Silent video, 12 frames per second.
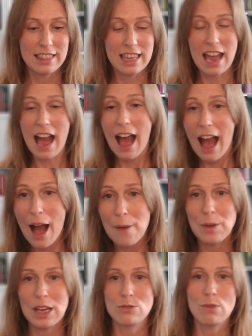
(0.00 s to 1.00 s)
the
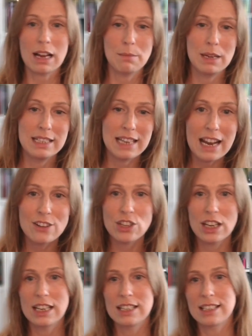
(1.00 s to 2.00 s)
app and
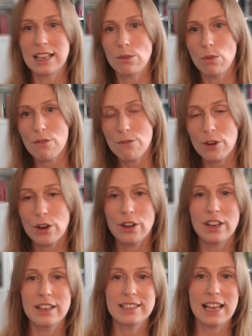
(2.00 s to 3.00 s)
recommendations and
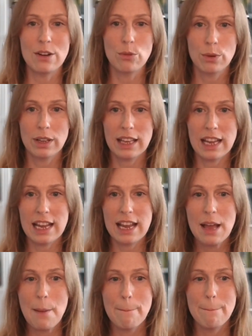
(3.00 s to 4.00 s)
referrals and
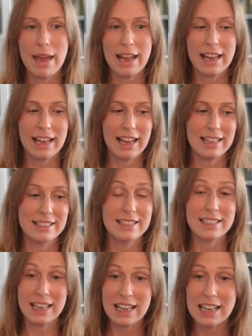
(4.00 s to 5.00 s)
really making it
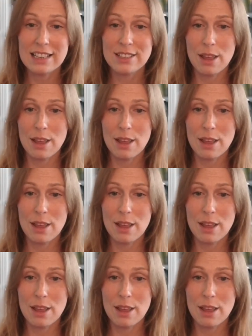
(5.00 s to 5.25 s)
sticky